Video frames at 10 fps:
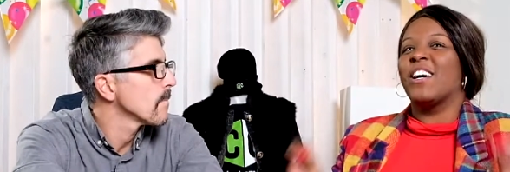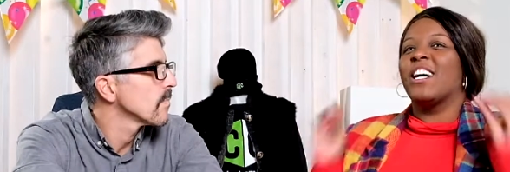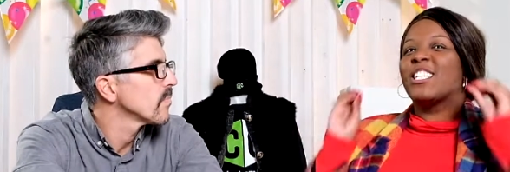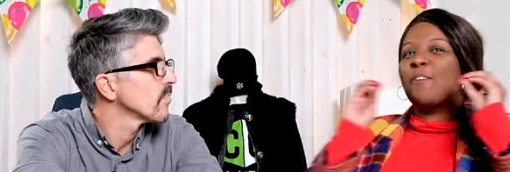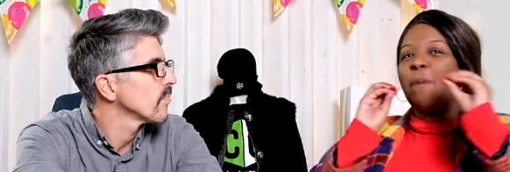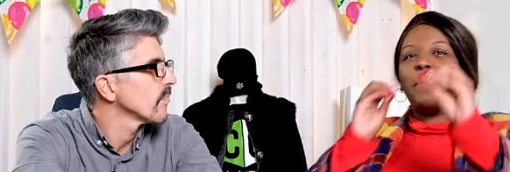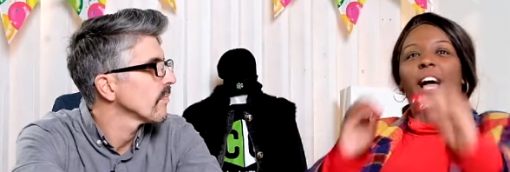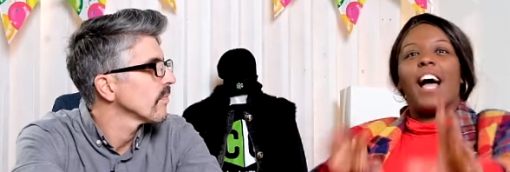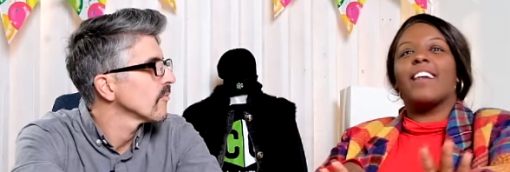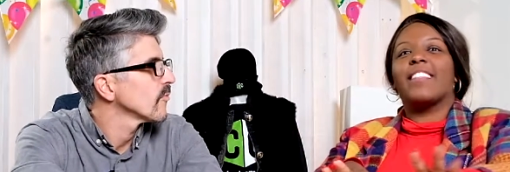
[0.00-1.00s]
Speaker 1: So people are
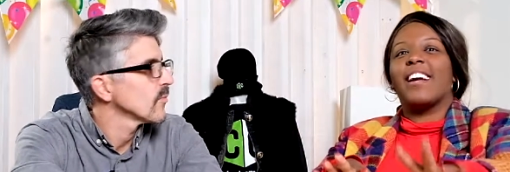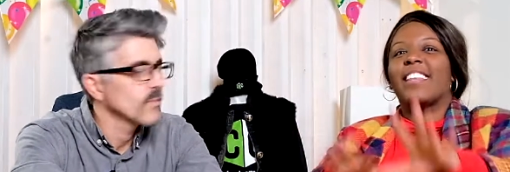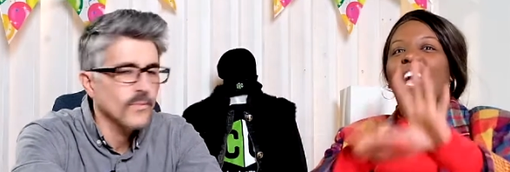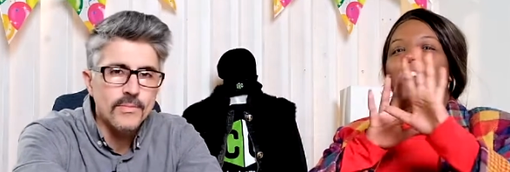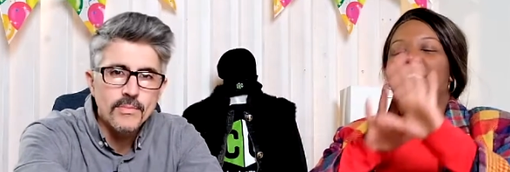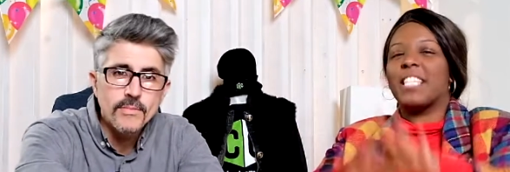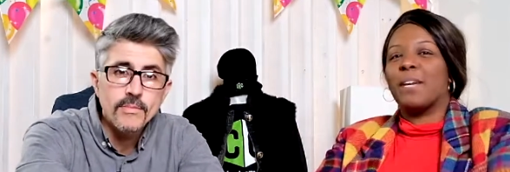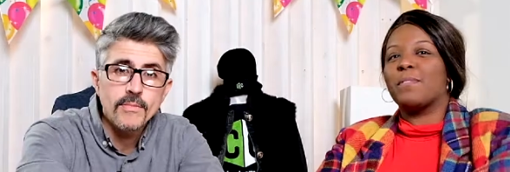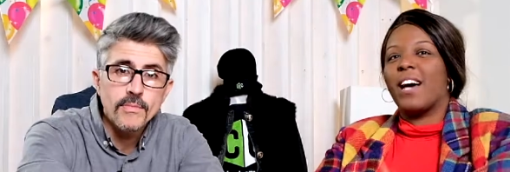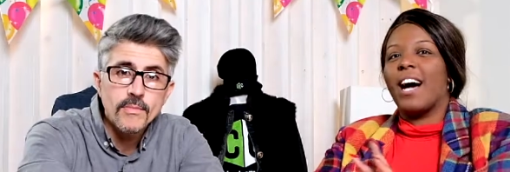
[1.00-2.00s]
out there and they have tips on